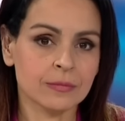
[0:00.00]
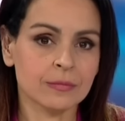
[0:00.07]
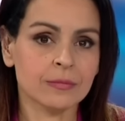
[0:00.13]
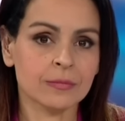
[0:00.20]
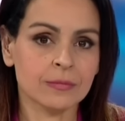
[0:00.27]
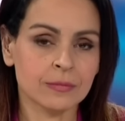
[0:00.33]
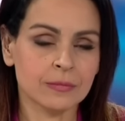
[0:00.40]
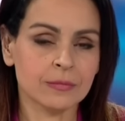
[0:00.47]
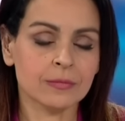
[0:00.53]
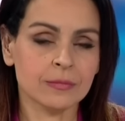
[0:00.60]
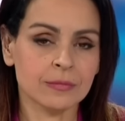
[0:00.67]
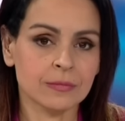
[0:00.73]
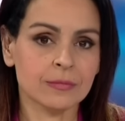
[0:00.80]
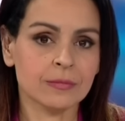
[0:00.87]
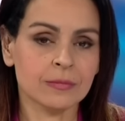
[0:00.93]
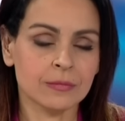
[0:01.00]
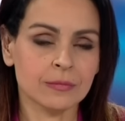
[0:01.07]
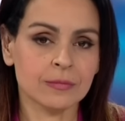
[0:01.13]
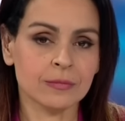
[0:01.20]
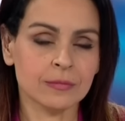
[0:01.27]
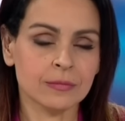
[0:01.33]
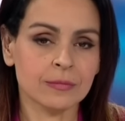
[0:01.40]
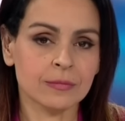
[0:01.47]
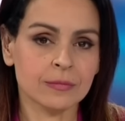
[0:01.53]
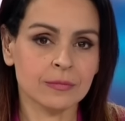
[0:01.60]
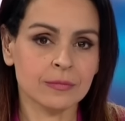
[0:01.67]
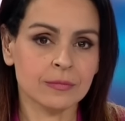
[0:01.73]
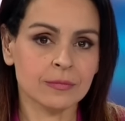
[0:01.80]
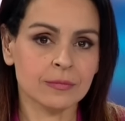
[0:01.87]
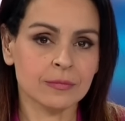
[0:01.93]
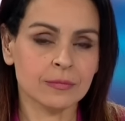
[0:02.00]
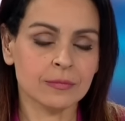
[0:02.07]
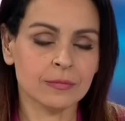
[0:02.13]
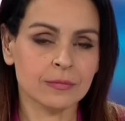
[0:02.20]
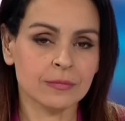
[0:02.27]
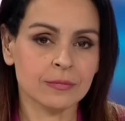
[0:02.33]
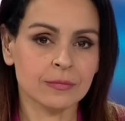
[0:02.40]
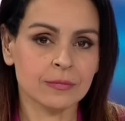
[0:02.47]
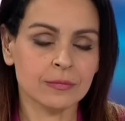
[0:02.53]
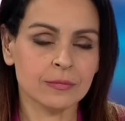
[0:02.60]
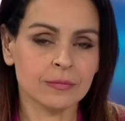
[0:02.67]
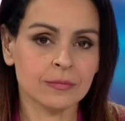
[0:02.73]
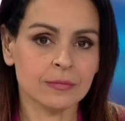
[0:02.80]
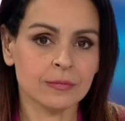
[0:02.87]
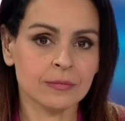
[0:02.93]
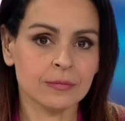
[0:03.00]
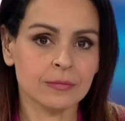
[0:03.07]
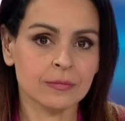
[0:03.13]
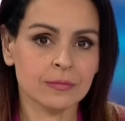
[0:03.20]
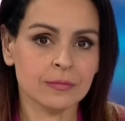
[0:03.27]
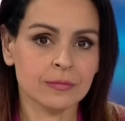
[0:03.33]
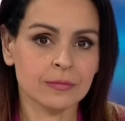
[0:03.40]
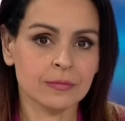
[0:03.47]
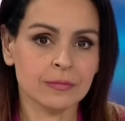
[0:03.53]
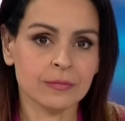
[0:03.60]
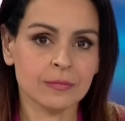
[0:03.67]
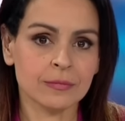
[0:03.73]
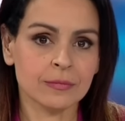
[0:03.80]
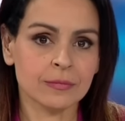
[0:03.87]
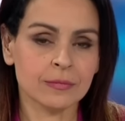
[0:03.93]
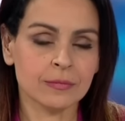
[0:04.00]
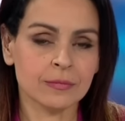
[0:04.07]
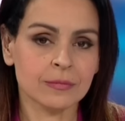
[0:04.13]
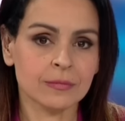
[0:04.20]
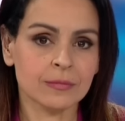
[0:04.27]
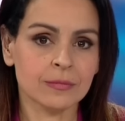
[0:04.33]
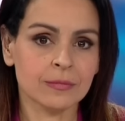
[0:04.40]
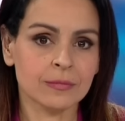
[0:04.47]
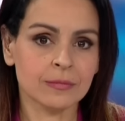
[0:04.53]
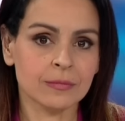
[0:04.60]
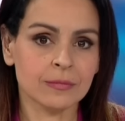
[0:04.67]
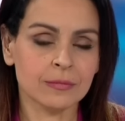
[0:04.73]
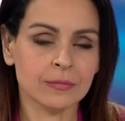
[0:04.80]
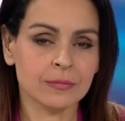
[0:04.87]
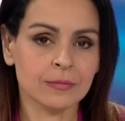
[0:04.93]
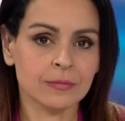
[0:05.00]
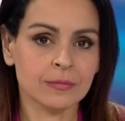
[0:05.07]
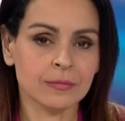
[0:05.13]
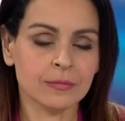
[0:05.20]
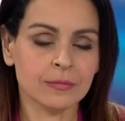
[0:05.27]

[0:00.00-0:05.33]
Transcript: No words are spoken by the person on screen.